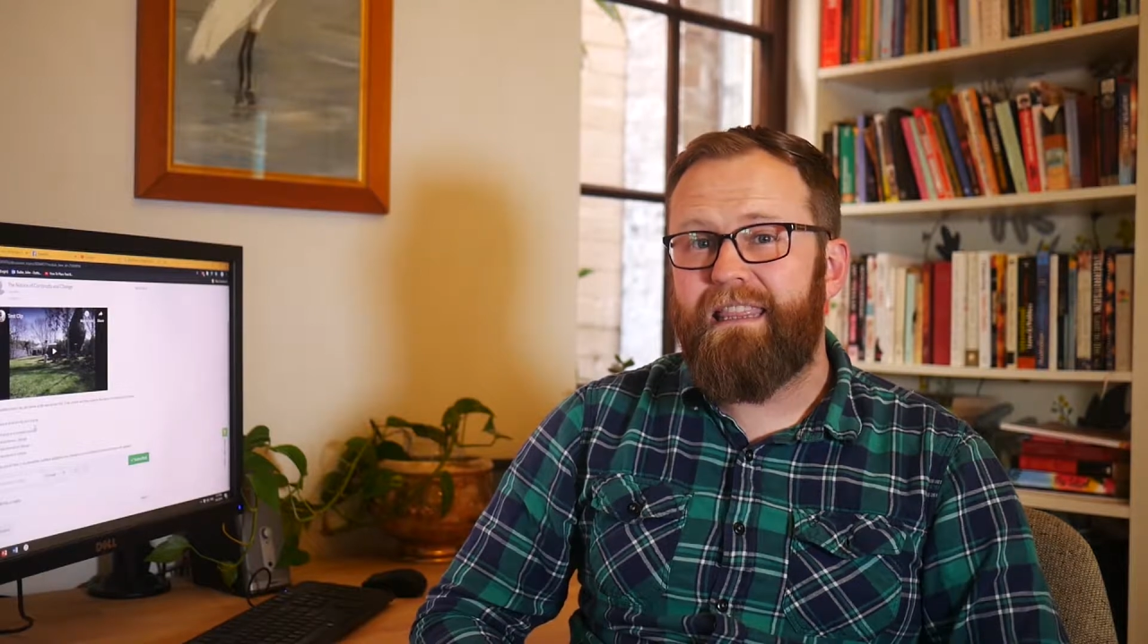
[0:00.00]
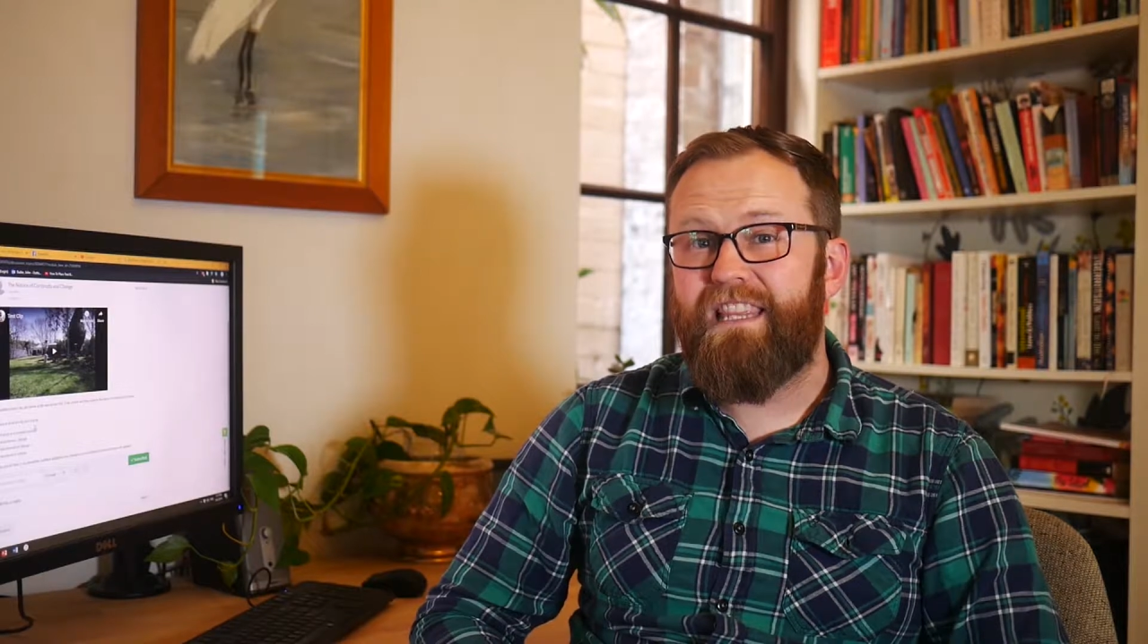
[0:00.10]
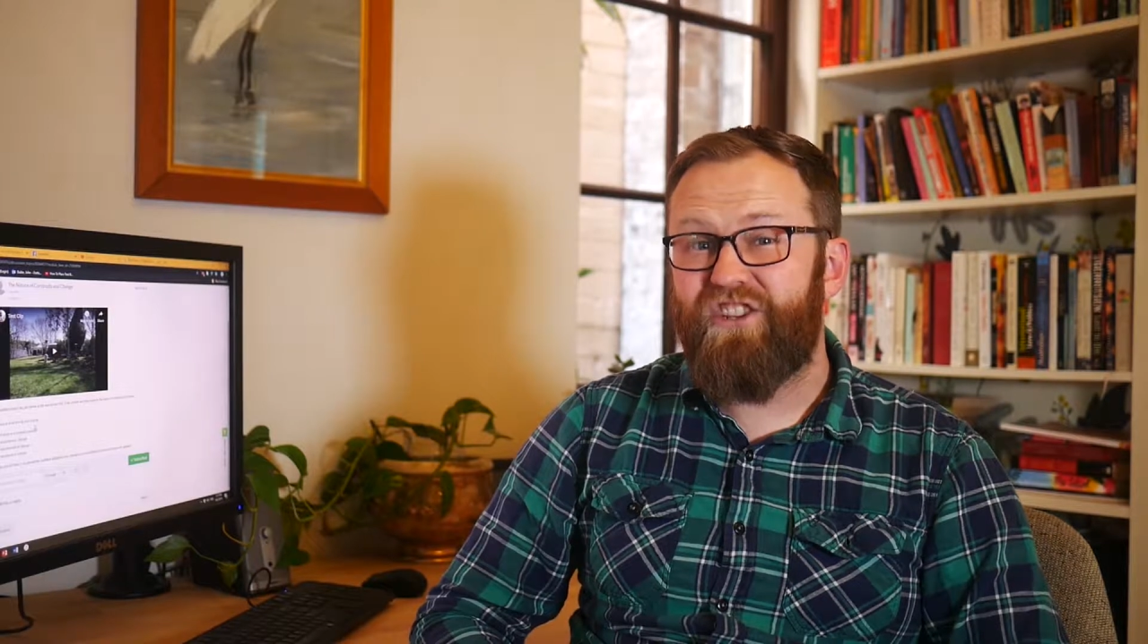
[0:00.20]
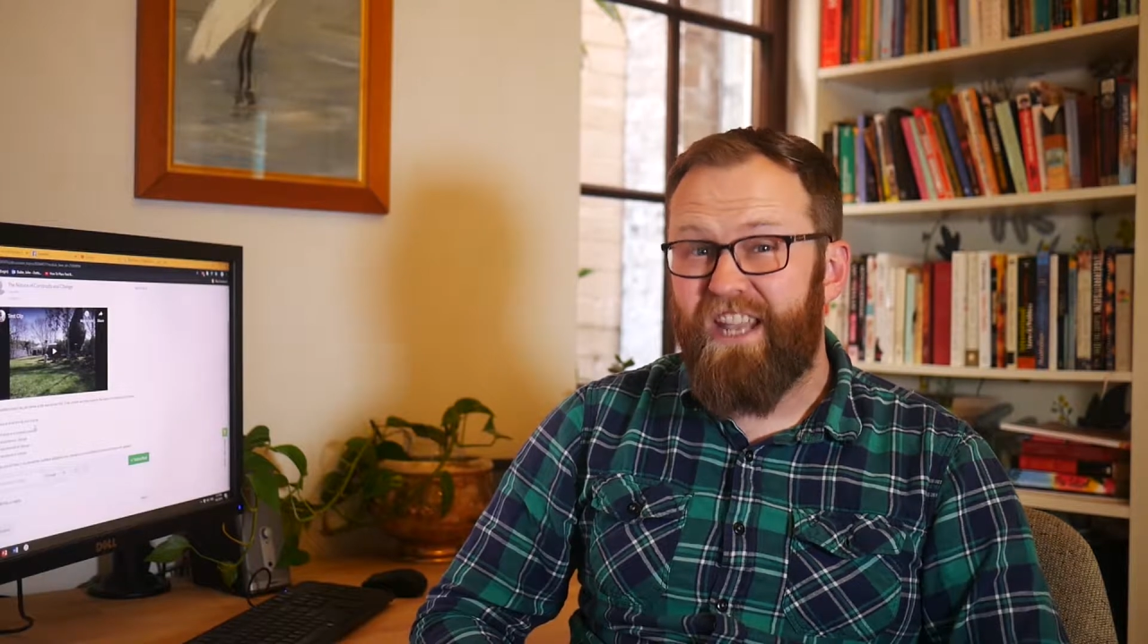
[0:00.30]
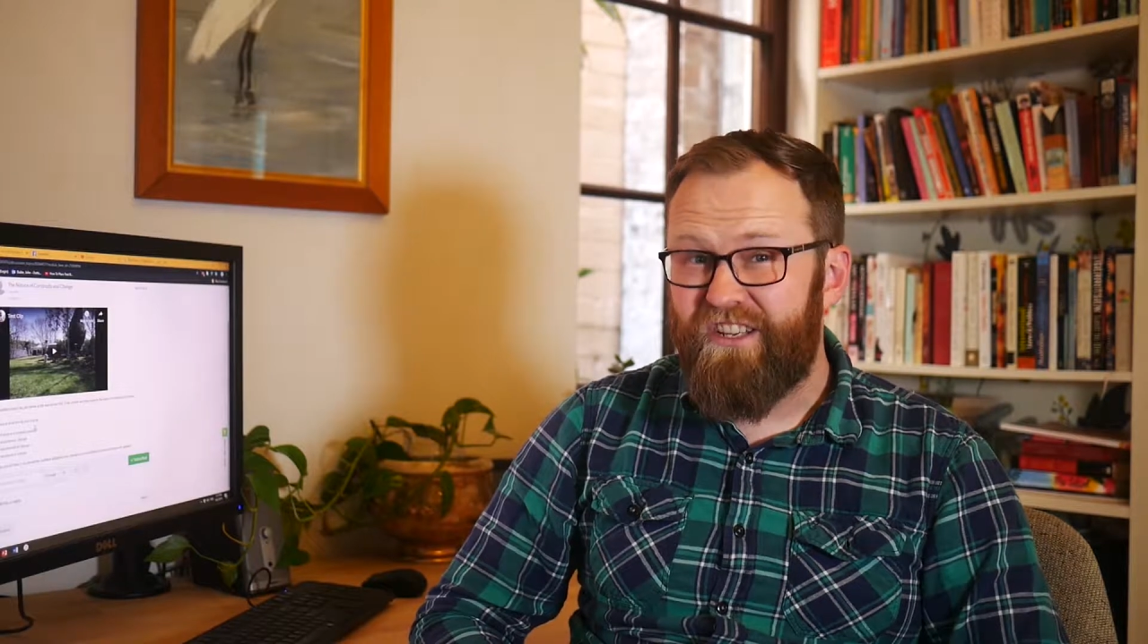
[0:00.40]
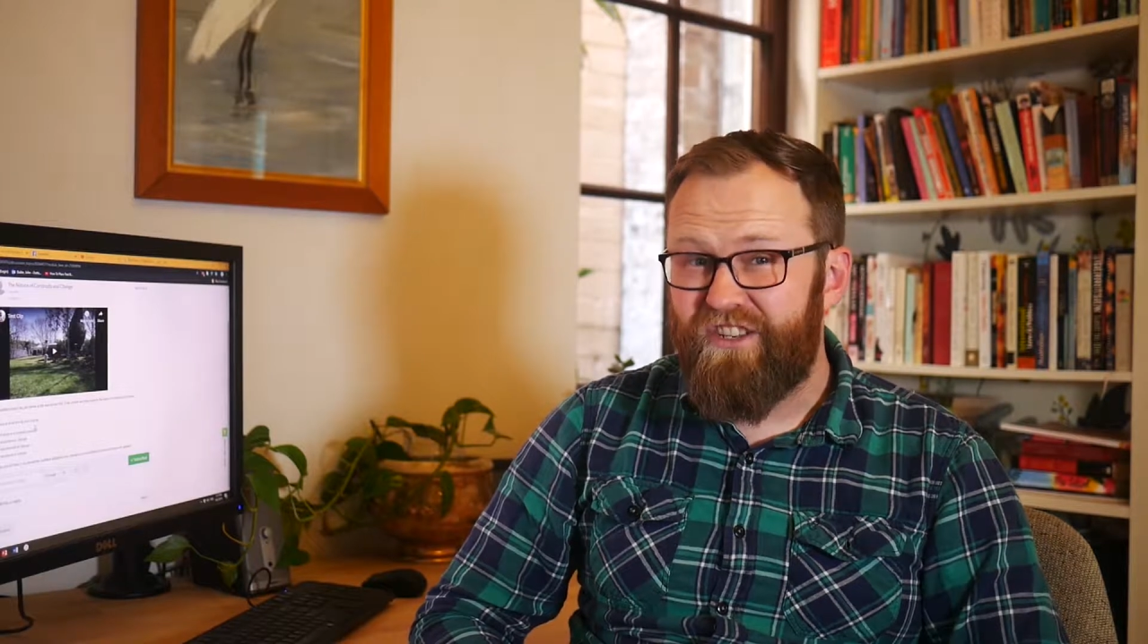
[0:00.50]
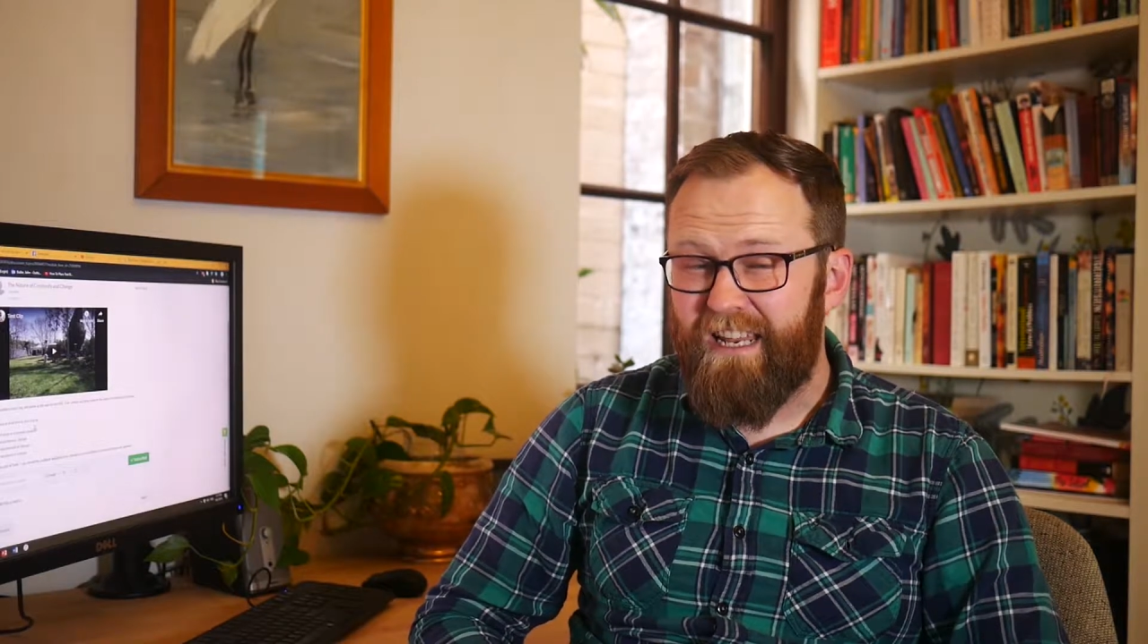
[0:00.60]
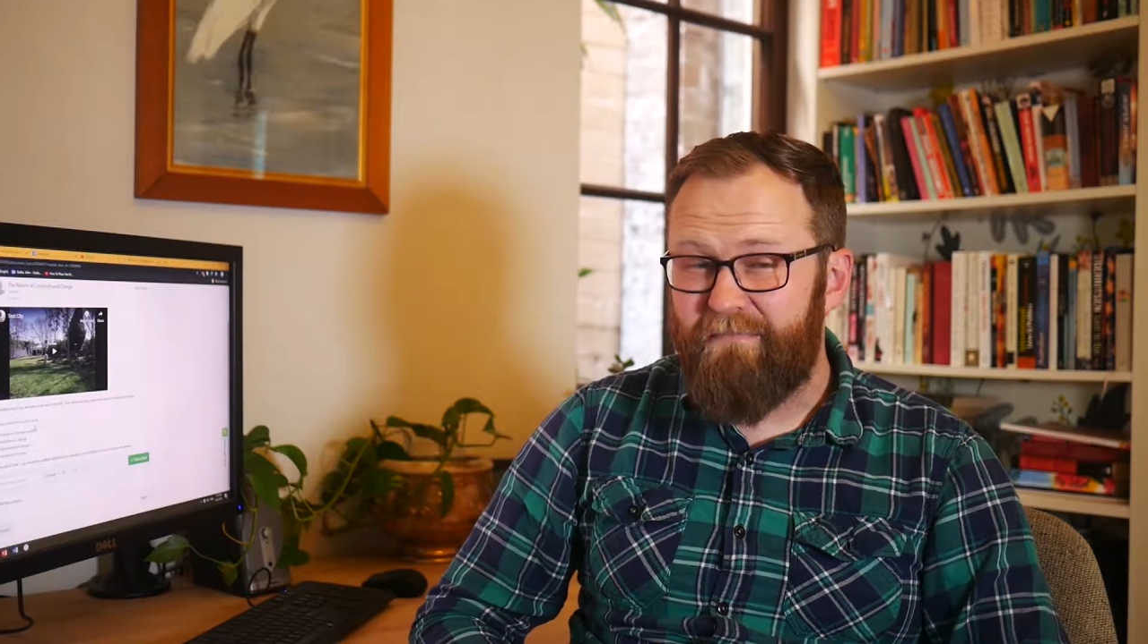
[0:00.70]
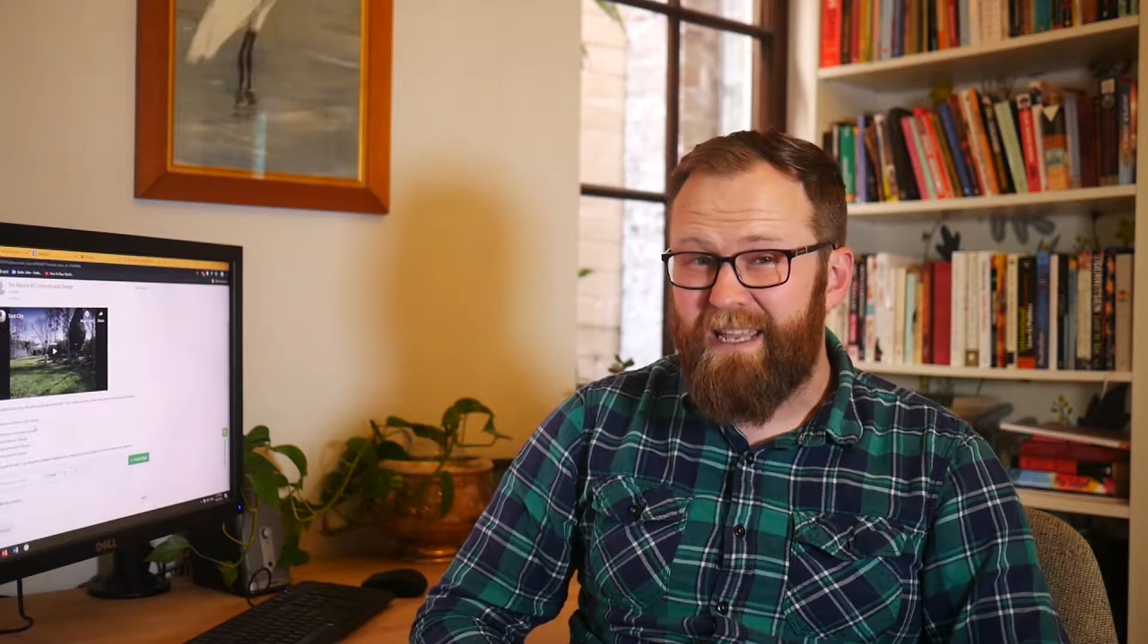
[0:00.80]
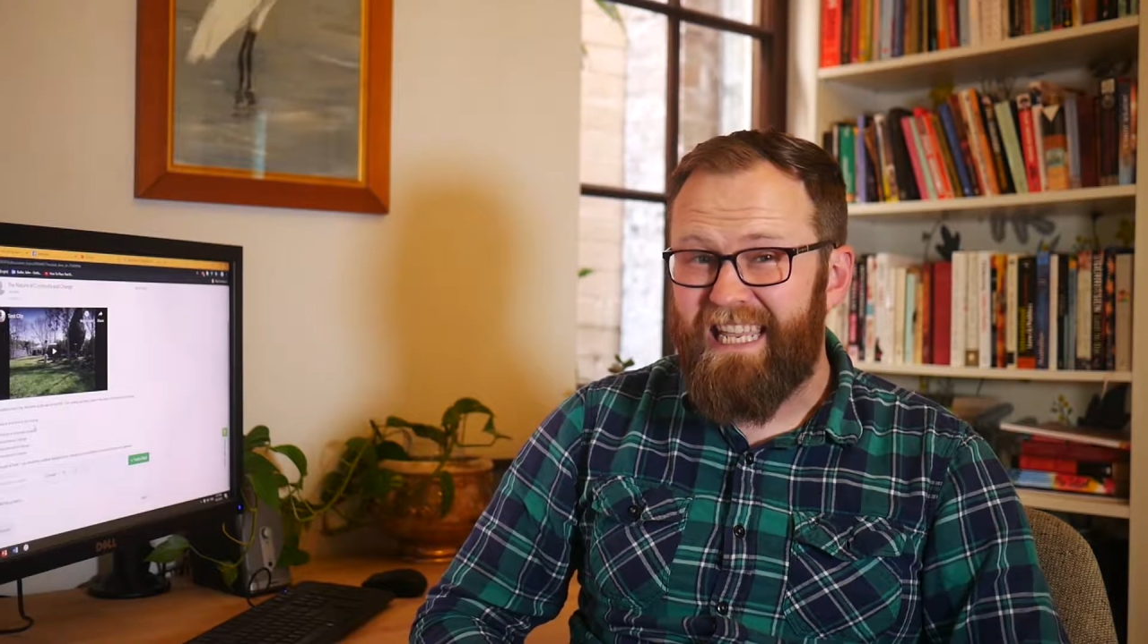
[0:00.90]
Change
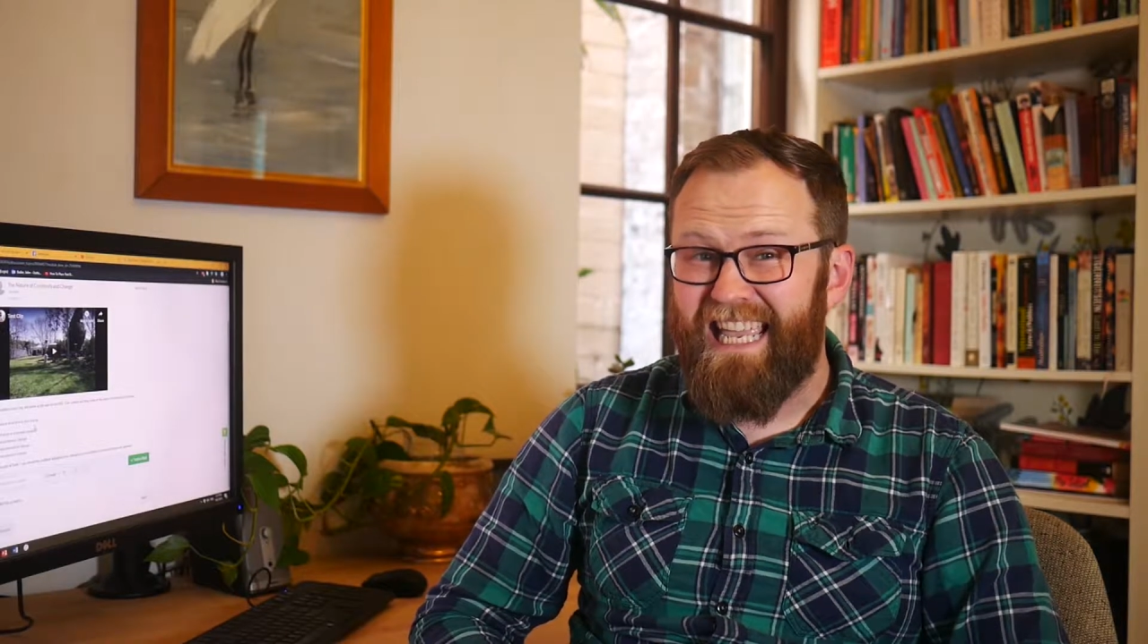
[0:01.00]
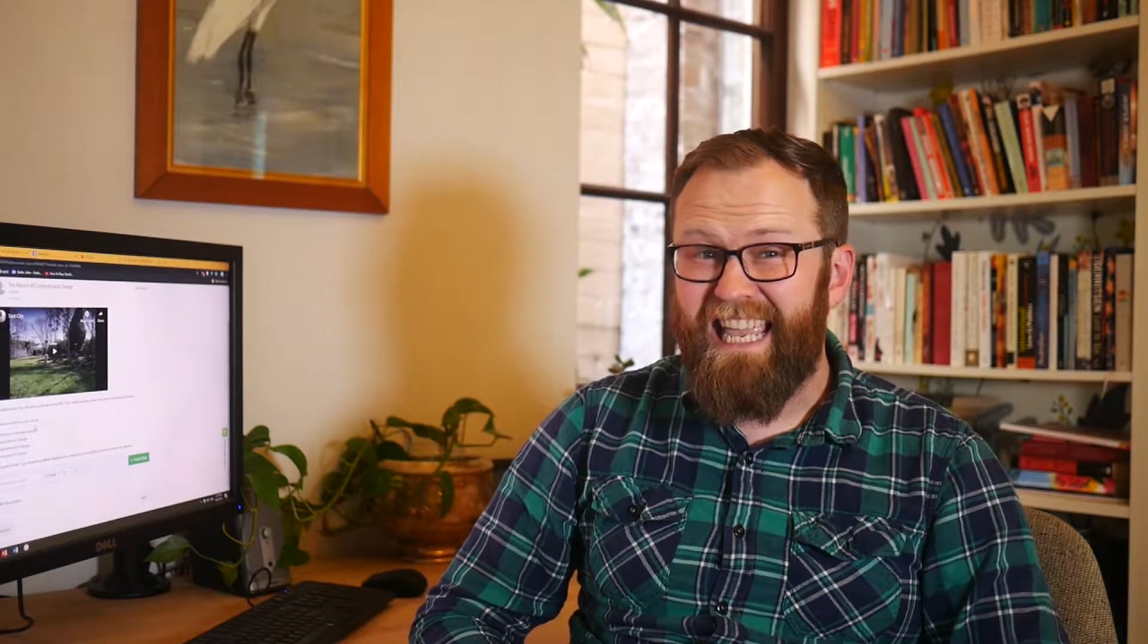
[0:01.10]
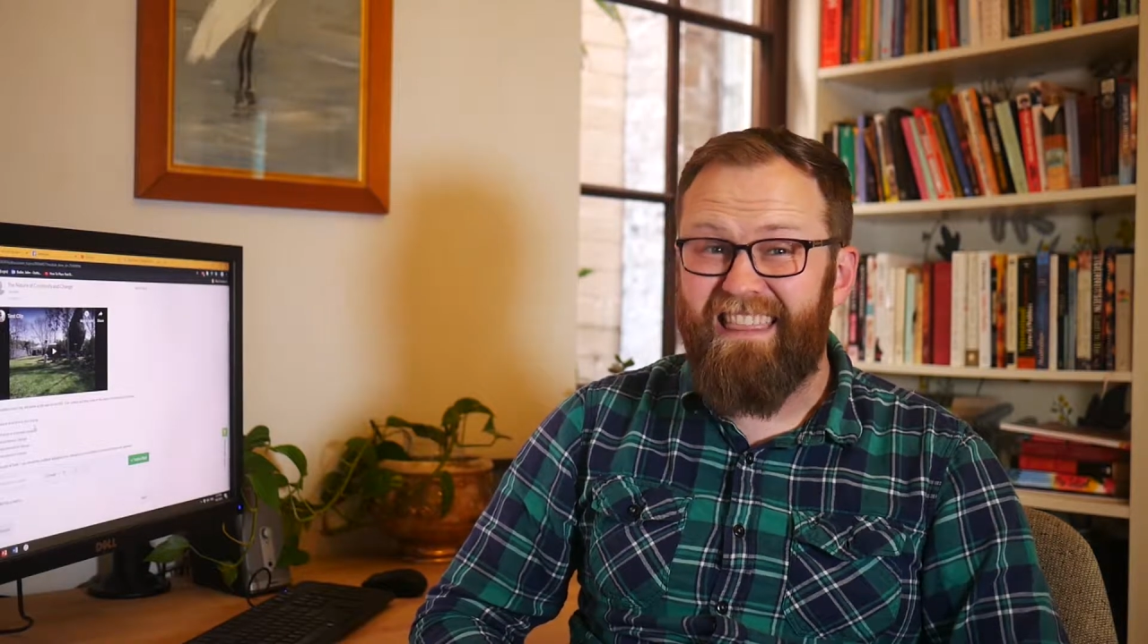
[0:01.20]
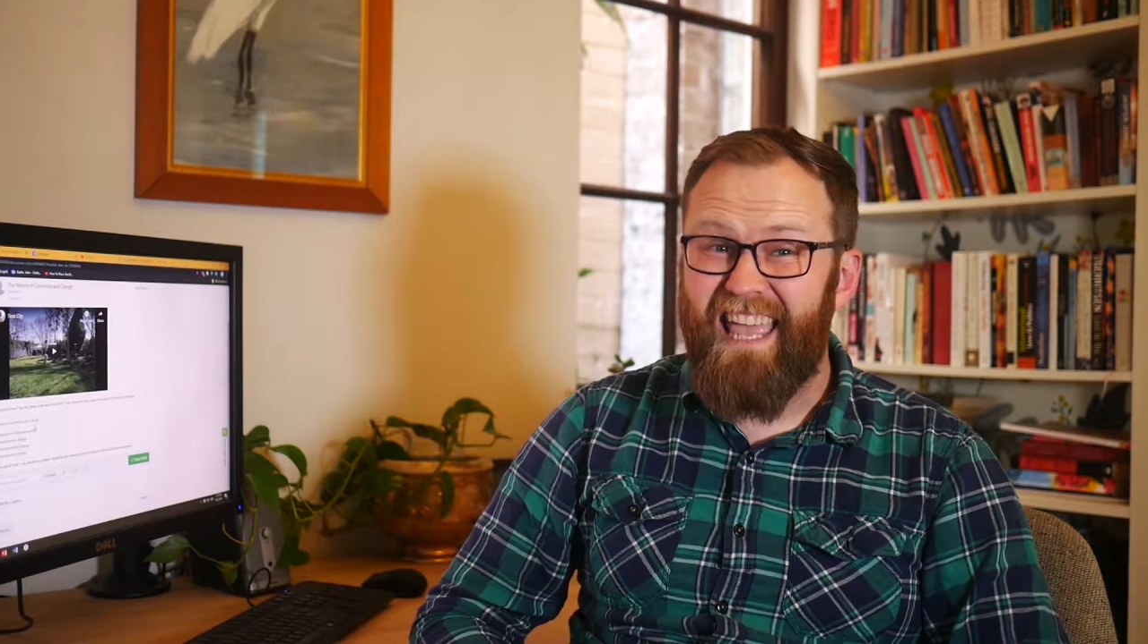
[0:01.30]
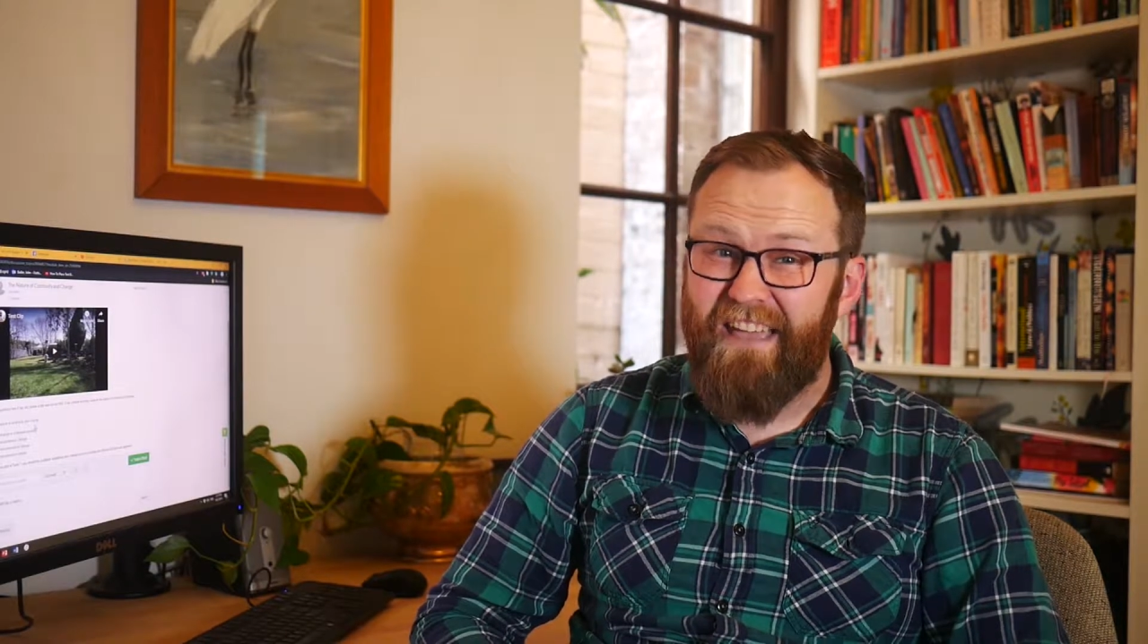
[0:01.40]
can be either